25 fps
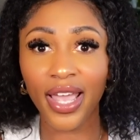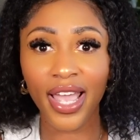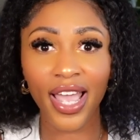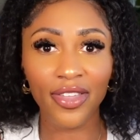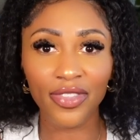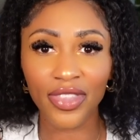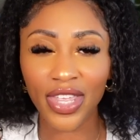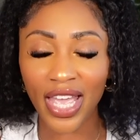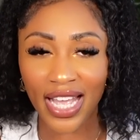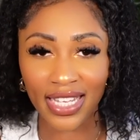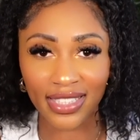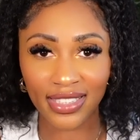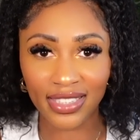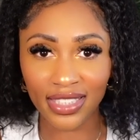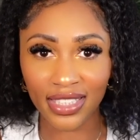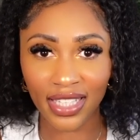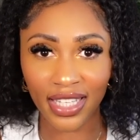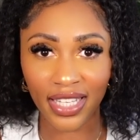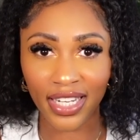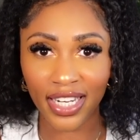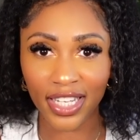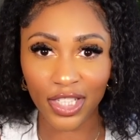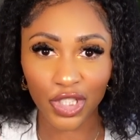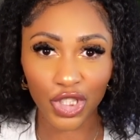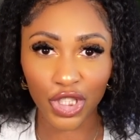and that's
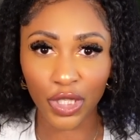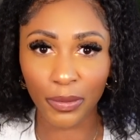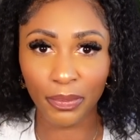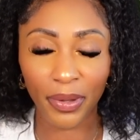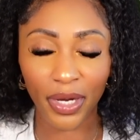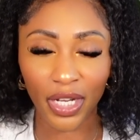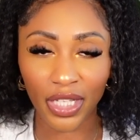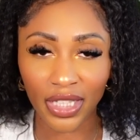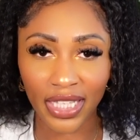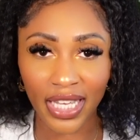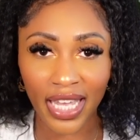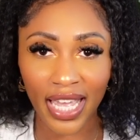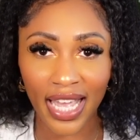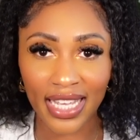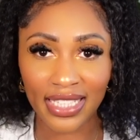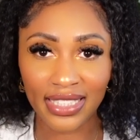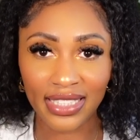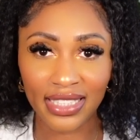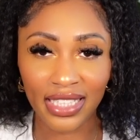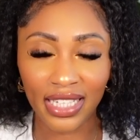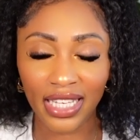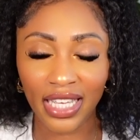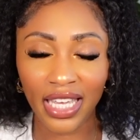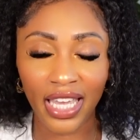it. And she barely has any